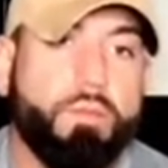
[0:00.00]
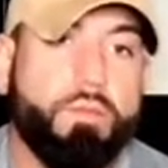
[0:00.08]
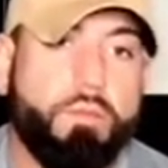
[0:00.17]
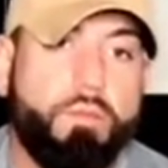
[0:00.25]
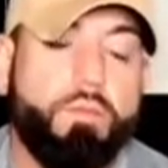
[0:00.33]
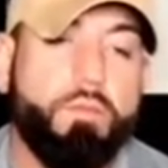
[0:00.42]
you know
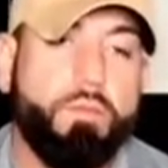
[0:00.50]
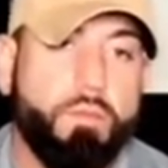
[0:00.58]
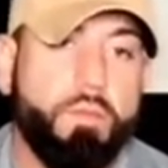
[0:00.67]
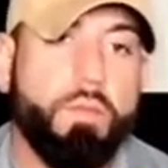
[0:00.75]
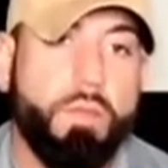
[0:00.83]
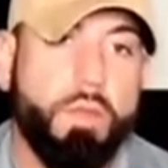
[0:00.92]
what I'm saying?
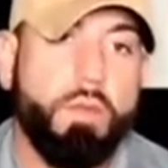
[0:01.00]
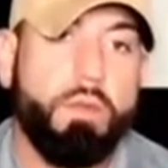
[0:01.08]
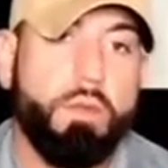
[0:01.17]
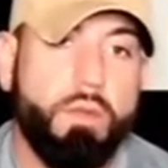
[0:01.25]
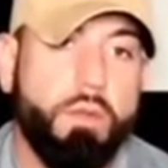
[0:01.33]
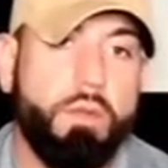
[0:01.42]
And
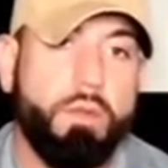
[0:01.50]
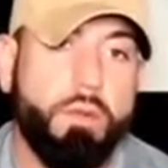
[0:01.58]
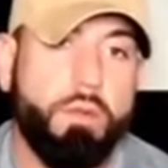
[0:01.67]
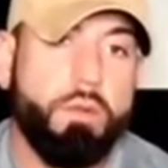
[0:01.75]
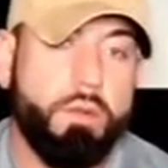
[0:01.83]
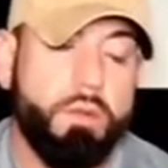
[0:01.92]
they're not
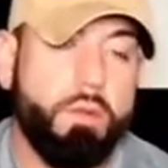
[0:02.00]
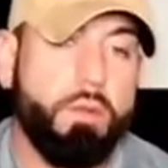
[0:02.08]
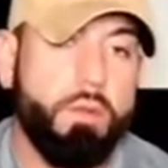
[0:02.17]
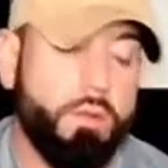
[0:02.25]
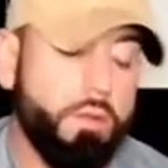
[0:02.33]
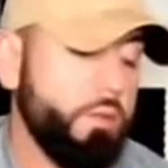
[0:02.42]

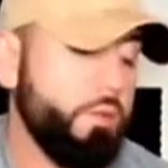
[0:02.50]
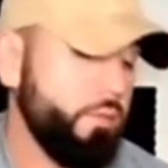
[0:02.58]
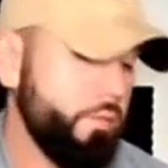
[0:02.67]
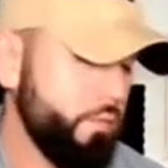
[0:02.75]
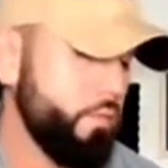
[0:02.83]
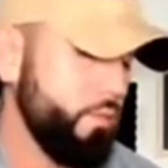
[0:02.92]
themselves, and they
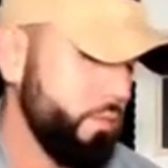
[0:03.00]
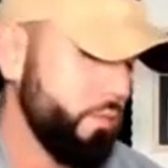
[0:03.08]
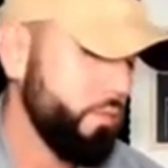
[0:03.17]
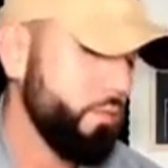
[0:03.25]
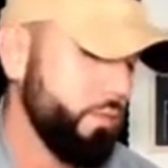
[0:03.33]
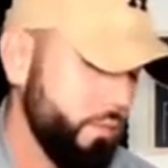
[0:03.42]
know they're never
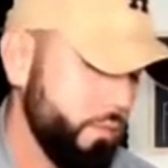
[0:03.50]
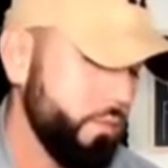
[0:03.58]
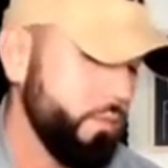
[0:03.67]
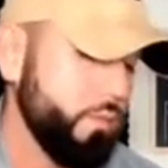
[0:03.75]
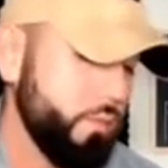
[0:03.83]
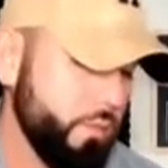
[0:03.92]
getting
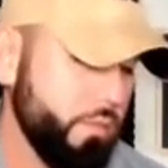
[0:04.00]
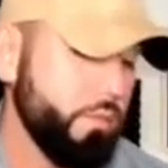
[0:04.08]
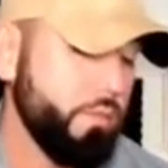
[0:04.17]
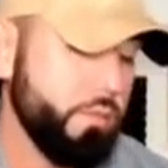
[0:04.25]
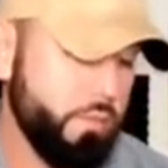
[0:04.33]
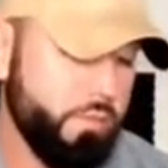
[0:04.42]
out.
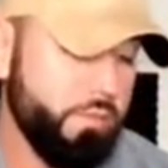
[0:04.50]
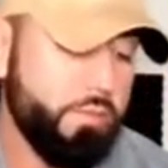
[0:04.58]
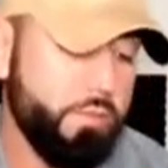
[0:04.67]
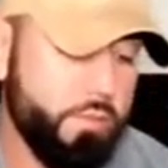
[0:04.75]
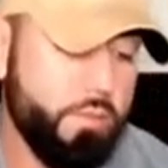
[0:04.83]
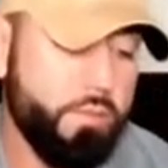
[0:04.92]

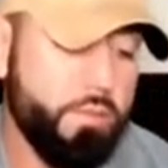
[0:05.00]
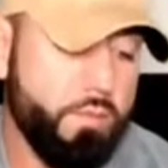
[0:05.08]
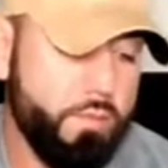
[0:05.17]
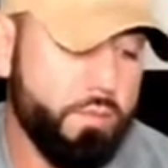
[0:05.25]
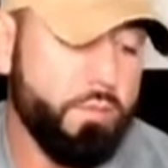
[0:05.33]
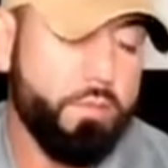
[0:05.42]
There's no
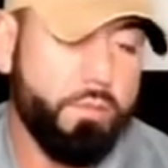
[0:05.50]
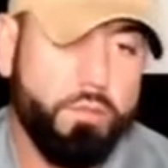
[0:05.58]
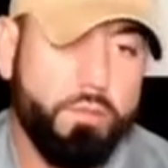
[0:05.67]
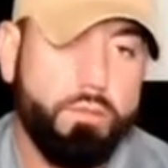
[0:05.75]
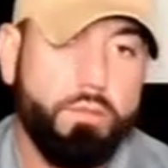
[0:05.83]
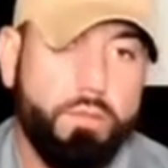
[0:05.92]
cure for
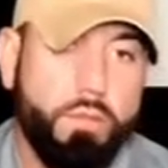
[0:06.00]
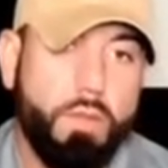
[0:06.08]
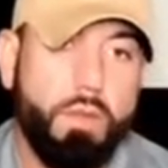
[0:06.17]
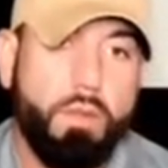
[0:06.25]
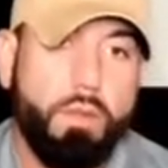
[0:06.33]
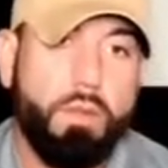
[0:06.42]
it,
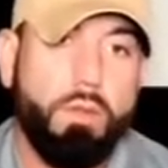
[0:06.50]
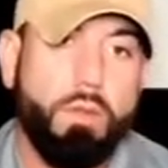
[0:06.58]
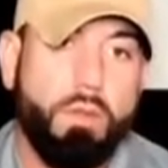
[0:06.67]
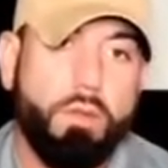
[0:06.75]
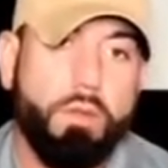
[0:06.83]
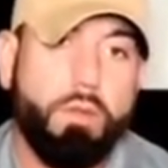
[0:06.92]

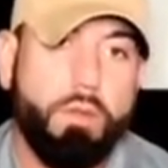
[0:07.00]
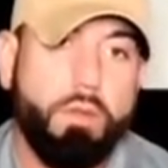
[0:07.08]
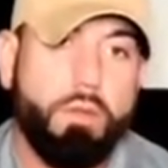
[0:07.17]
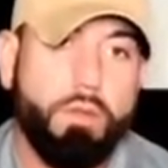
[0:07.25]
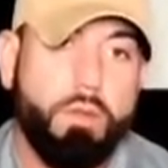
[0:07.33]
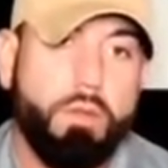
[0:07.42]
you know.